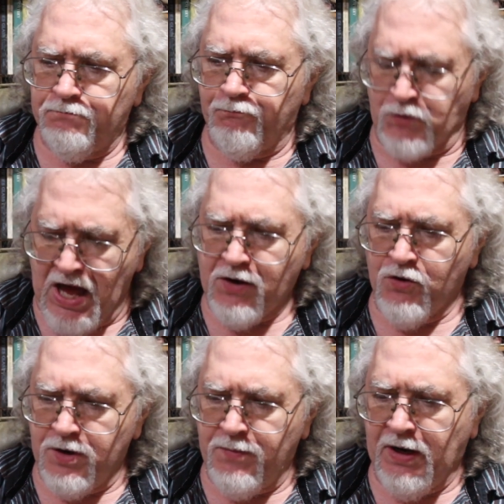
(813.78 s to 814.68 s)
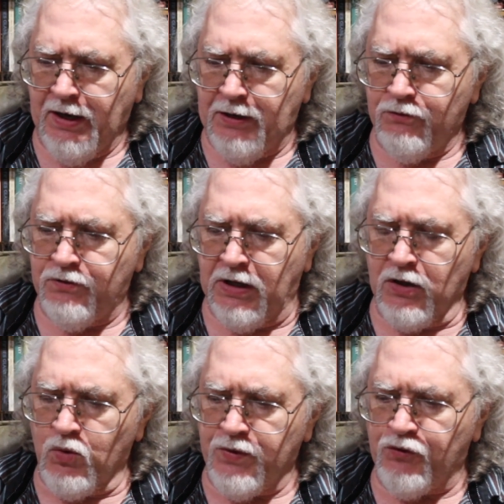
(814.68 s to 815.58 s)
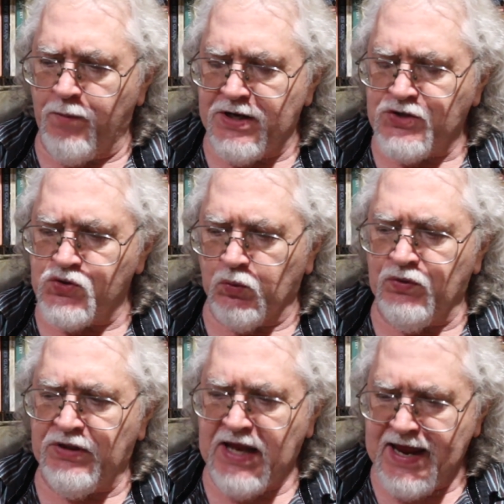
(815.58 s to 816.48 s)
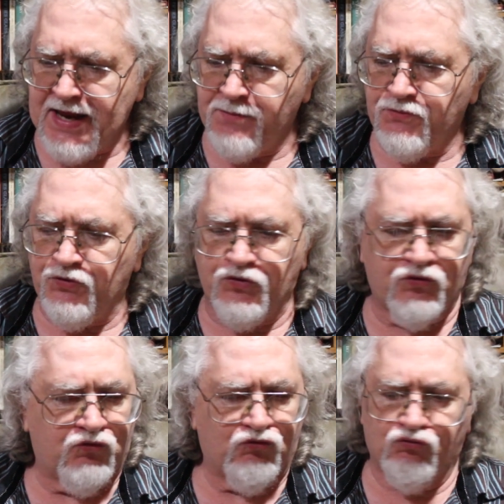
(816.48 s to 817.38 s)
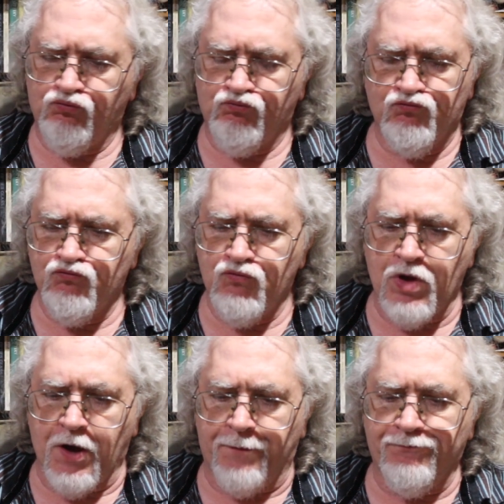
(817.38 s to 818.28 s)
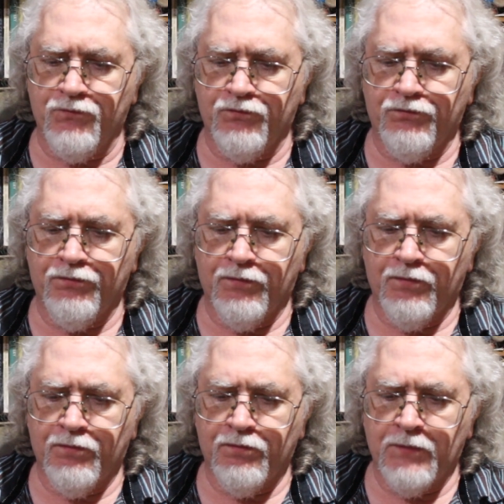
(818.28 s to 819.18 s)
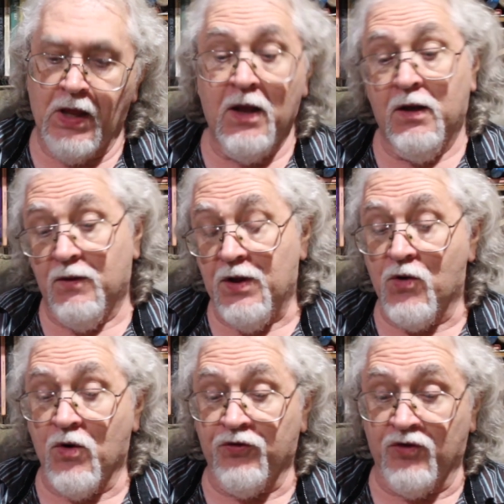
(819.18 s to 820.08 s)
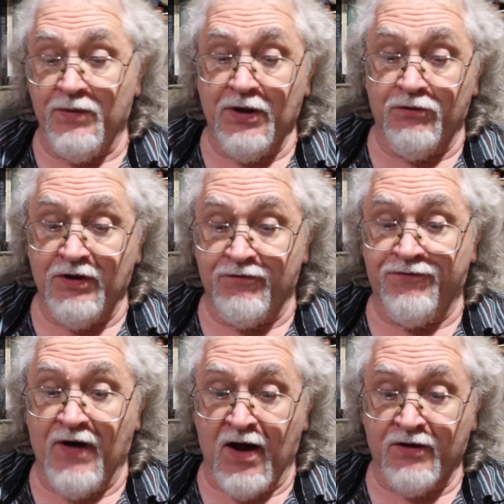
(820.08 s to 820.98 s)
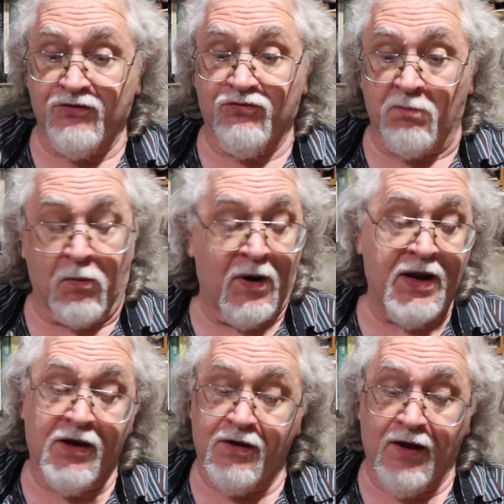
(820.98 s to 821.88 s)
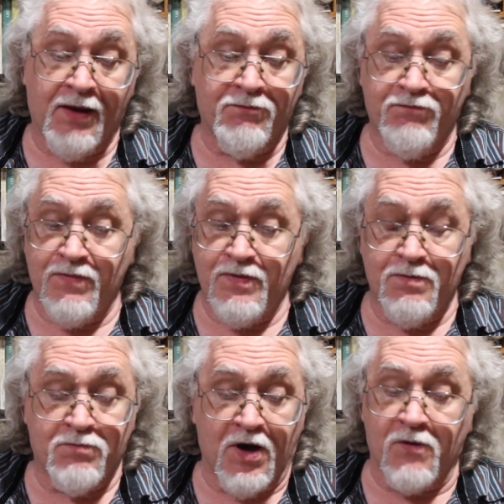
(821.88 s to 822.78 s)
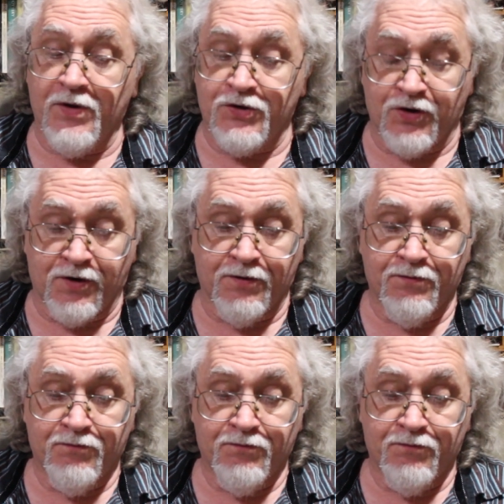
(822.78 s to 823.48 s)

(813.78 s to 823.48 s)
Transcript: not going to really deal with special teams, you know. Well, of course, some you know, did Fox break a punt return.